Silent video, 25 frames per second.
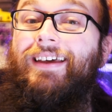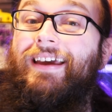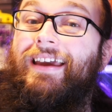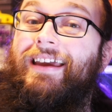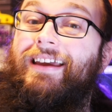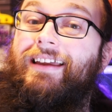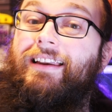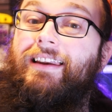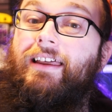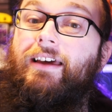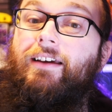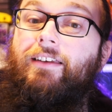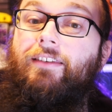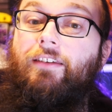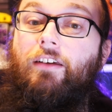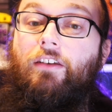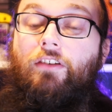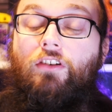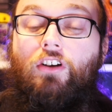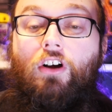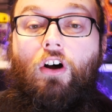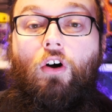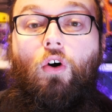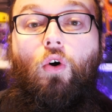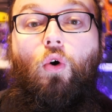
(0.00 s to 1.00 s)
the Helix
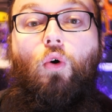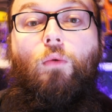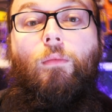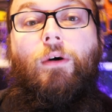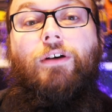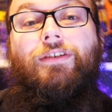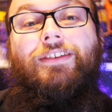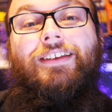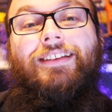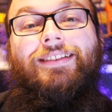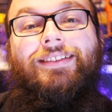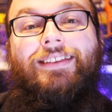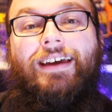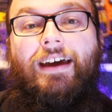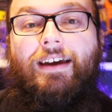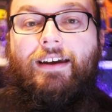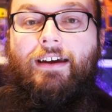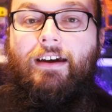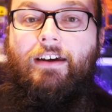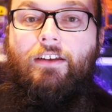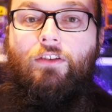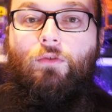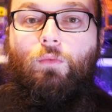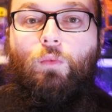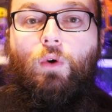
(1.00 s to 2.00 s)
has got almost a
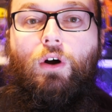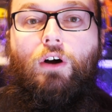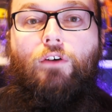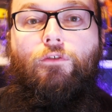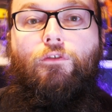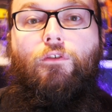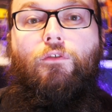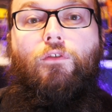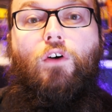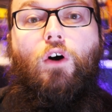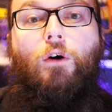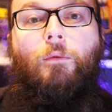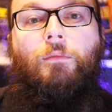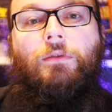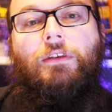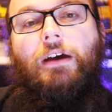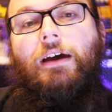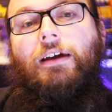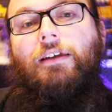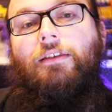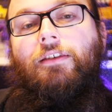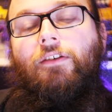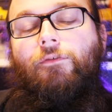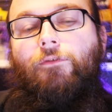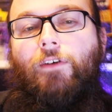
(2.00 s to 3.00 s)
decade's worth of
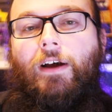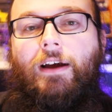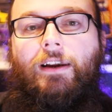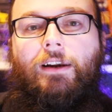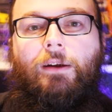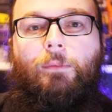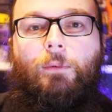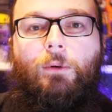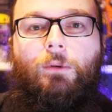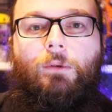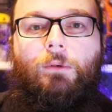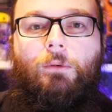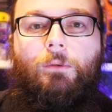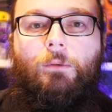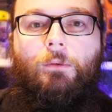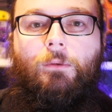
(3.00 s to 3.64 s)
updates available.